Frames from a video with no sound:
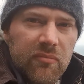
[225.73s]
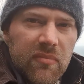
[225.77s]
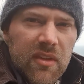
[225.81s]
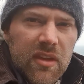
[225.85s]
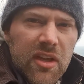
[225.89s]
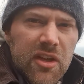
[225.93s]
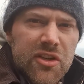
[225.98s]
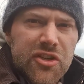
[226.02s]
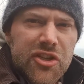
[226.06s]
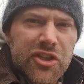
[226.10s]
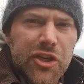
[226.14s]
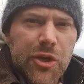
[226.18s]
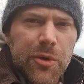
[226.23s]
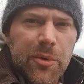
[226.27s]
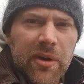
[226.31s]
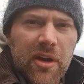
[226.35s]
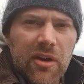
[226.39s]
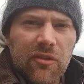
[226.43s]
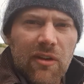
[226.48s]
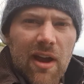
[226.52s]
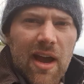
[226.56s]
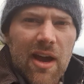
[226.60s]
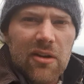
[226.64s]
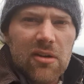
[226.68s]
shooting
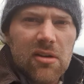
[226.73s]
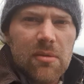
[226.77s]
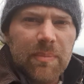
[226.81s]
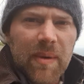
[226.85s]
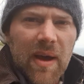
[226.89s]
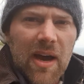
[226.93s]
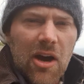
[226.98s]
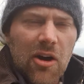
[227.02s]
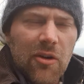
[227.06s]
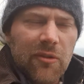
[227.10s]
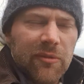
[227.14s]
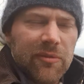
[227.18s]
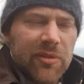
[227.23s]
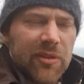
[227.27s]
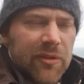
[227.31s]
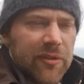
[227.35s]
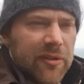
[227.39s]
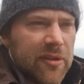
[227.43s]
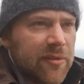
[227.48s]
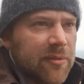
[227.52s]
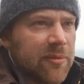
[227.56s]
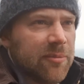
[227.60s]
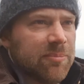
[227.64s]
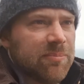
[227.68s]
around about
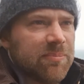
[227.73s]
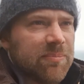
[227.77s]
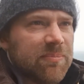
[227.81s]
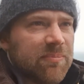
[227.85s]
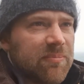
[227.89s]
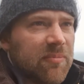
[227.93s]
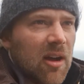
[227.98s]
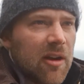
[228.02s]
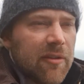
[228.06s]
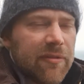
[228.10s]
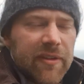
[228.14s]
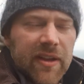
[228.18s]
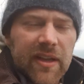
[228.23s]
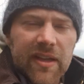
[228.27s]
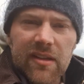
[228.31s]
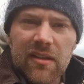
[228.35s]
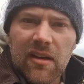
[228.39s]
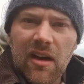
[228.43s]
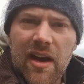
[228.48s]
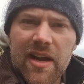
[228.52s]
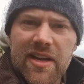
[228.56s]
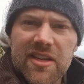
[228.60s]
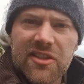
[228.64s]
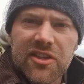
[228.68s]
the, I think
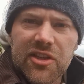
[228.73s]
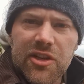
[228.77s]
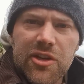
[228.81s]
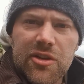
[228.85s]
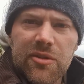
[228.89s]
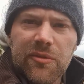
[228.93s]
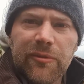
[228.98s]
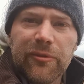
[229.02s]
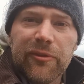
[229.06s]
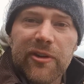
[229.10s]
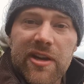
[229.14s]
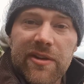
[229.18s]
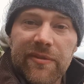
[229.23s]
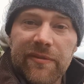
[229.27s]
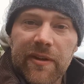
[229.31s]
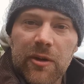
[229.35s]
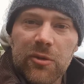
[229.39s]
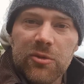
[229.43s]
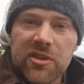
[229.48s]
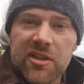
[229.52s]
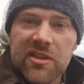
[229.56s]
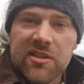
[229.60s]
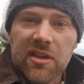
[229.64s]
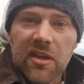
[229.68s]
I had 3
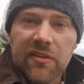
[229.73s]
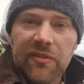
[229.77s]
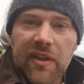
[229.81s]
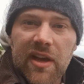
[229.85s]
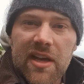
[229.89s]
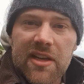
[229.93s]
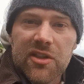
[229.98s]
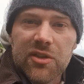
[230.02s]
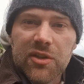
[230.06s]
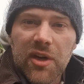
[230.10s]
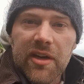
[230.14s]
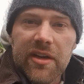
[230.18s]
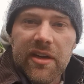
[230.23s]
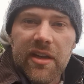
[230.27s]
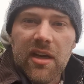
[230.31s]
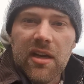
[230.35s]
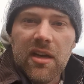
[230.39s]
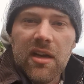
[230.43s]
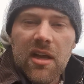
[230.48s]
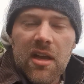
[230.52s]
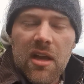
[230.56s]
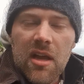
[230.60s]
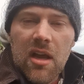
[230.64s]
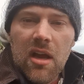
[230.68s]
filters on there. So I had
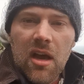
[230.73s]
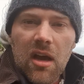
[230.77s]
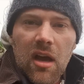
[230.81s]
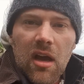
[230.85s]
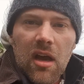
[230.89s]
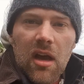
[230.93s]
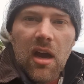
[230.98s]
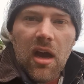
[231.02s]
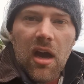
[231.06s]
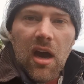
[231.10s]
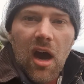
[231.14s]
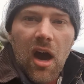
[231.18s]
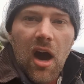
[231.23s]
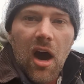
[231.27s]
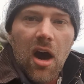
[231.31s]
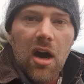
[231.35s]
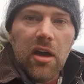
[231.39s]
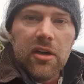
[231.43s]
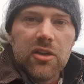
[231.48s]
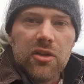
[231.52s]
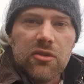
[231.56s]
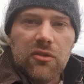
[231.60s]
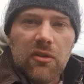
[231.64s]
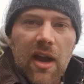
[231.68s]
a
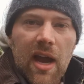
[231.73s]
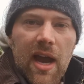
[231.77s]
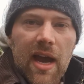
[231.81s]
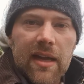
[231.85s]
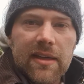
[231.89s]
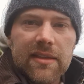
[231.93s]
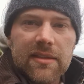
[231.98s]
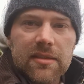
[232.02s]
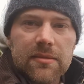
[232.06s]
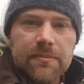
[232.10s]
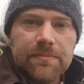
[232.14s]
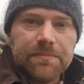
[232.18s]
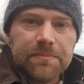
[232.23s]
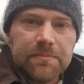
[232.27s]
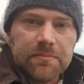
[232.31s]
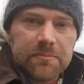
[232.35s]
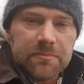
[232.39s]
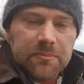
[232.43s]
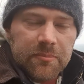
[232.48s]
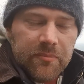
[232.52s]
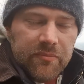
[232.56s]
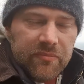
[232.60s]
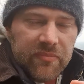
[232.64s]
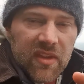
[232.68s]
hard grad,
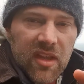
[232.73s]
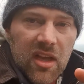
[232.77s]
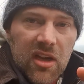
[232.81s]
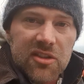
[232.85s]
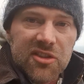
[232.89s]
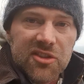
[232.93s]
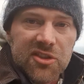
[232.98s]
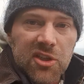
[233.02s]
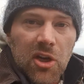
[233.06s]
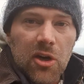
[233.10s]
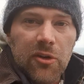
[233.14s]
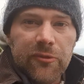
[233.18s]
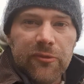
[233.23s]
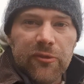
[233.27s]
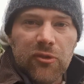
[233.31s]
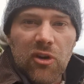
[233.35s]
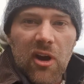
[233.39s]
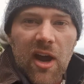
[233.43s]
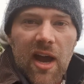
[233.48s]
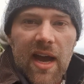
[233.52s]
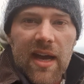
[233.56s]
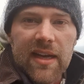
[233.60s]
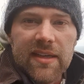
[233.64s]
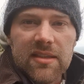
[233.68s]
a soft
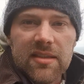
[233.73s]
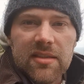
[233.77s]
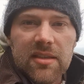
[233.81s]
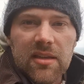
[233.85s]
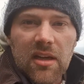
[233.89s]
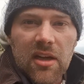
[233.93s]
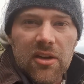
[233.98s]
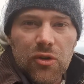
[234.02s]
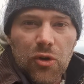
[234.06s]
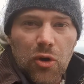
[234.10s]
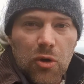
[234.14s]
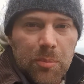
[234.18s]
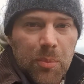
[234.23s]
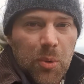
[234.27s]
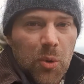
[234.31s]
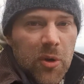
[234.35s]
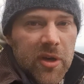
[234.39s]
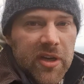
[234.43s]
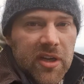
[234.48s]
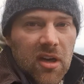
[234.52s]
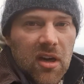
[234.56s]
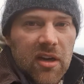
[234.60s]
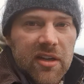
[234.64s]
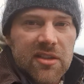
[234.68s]
grad, a
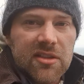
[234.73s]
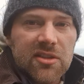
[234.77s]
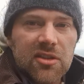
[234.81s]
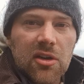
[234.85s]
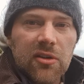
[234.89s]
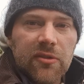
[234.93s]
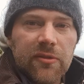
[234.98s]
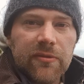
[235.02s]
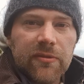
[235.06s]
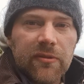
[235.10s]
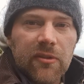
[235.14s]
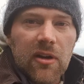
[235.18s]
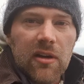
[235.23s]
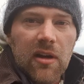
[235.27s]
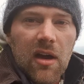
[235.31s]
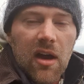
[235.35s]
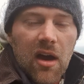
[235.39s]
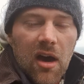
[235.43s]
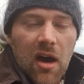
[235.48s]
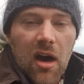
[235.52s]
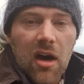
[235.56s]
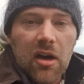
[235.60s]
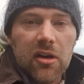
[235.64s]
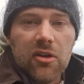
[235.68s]
0.9
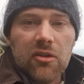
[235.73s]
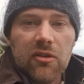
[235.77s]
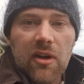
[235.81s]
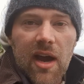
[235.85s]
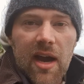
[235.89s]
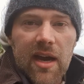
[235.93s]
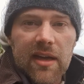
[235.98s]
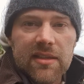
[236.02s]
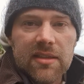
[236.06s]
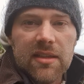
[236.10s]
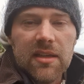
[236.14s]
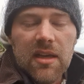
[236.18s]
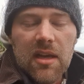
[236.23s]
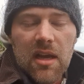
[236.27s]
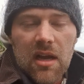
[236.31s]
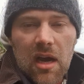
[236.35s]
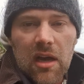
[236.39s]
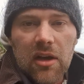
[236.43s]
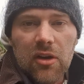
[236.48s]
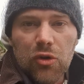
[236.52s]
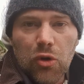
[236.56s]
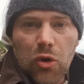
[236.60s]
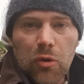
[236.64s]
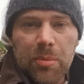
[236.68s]
hard grad, and
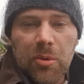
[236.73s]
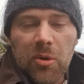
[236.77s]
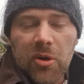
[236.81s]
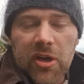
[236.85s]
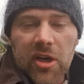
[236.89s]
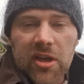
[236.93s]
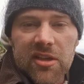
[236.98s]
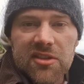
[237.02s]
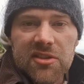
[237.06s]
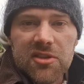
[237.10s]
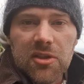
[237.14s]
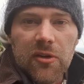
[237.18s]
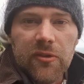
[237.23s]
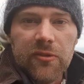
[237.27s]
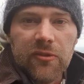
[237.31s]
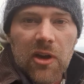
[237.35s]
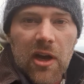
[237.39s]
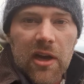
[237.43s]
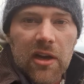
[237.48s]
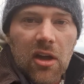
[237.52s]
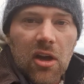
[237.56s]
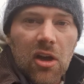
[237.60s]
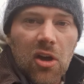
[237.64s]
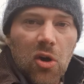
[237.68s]
0.9 soft grad.
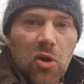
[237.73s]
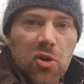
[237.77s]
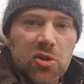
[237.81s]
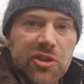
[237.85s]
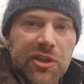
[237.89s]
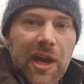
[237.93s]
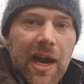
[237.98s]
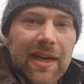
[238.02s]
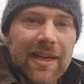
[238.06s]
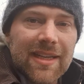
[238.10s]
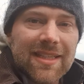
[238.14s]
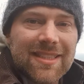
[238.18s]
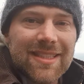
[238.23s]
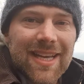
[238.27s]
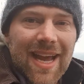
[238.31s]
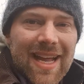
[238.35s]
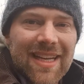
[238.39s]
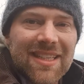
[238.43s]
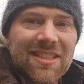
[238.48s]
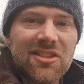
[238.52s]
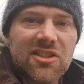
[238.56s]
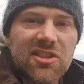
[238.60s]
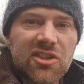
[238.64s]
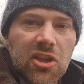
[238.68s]
I also had a
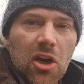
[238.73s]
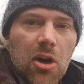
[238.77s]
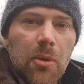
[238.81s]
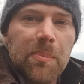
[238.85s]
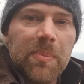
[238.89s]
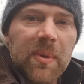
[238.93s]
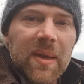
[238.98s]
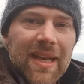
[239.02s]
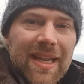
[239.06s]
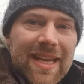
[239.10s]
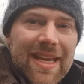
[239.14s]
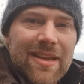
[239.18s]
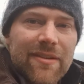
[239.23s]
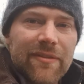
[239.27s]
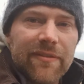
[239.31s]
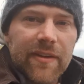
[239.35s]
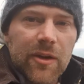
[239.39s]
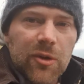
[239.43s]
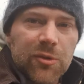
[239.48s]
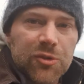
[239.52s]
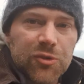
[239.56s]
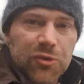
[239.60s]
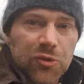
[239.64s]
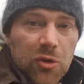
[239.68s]
10 stop Lee
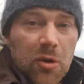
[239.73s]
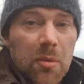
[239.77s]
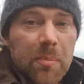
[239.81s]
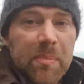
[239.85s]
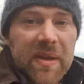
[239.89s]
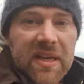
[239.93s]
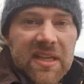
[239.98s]
filter, or a big